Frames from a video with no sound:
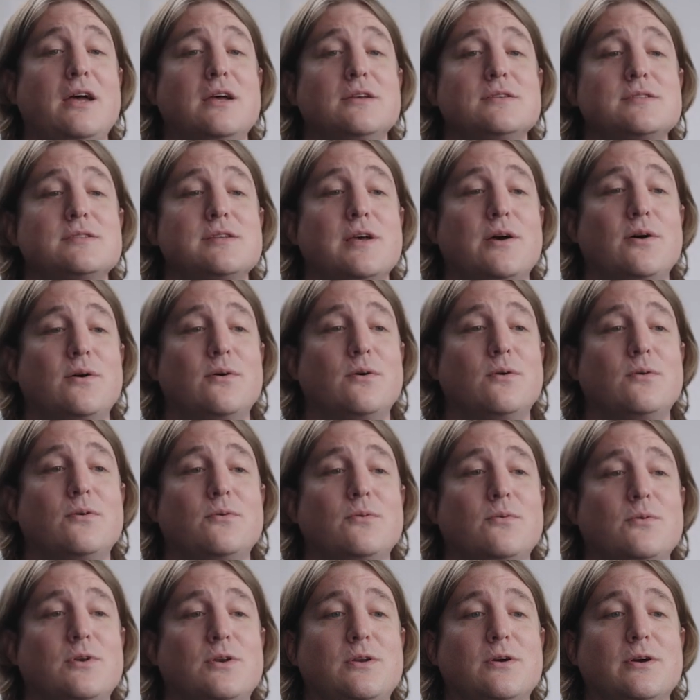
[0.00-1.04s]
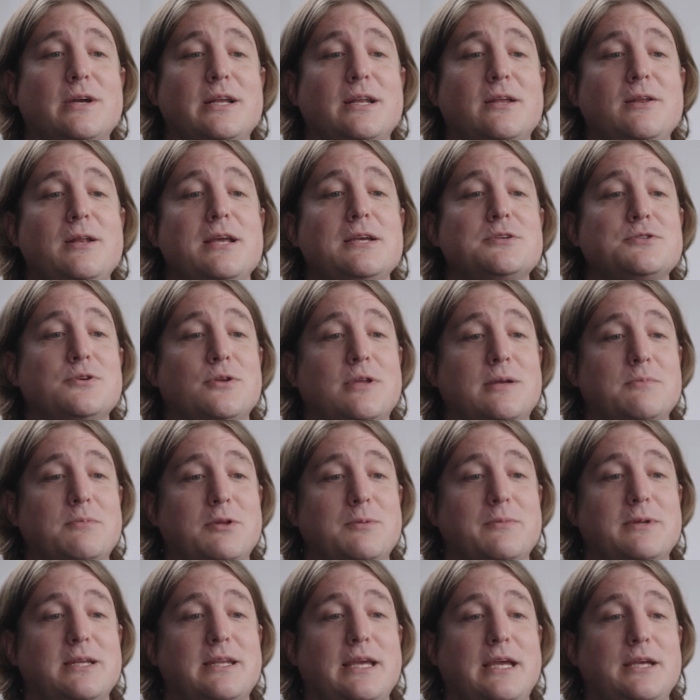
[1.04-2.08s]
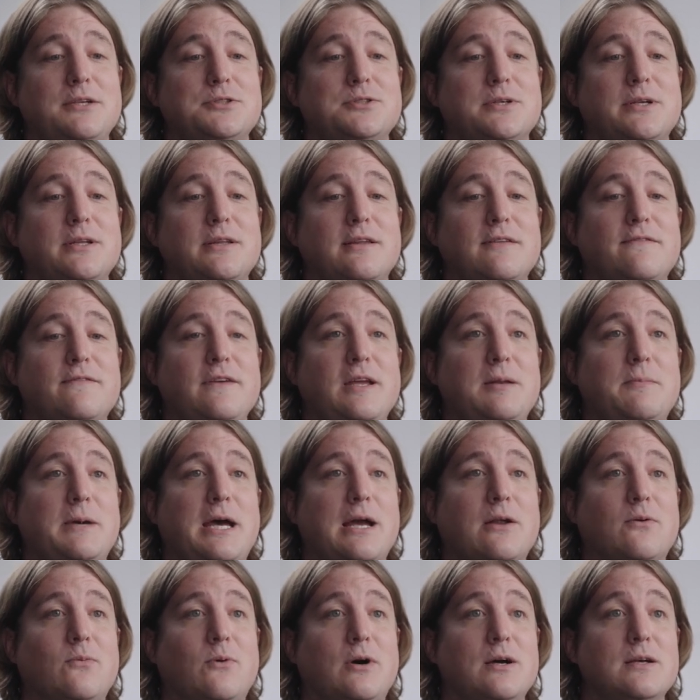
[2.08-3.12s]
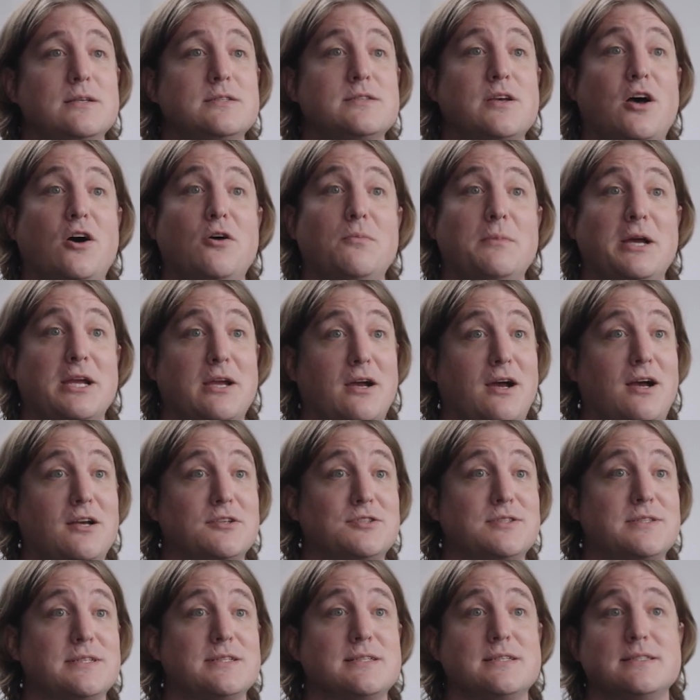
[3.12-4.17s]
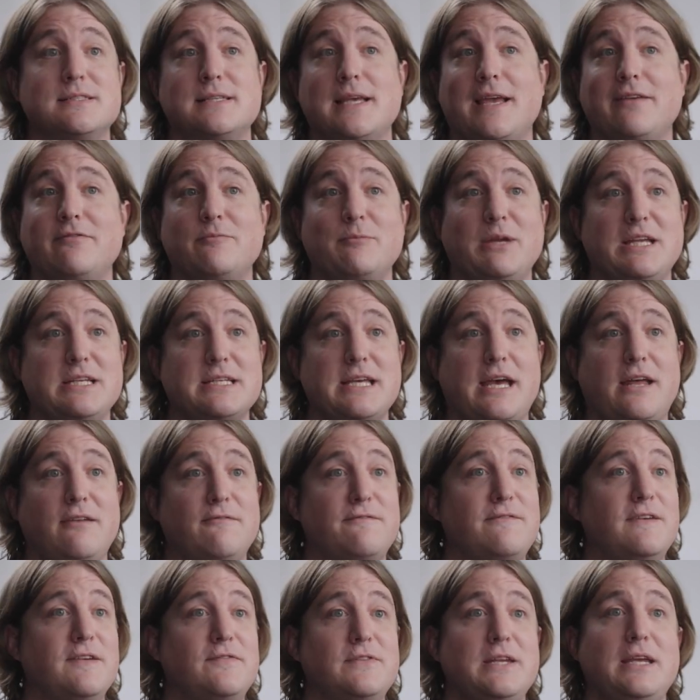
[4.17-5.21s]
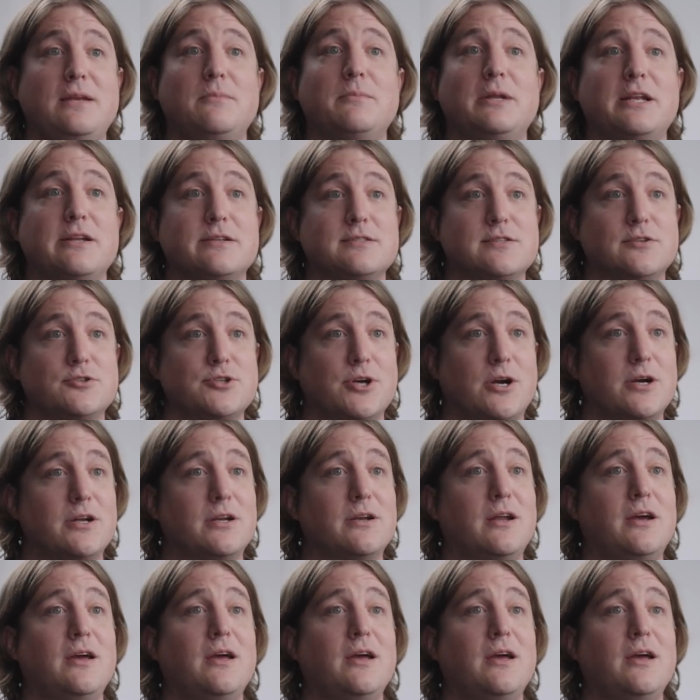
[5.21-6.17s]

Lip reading: So during initial implementation, the feedback was, oh my gosh, this is saving me 10, 15 minutes a chart,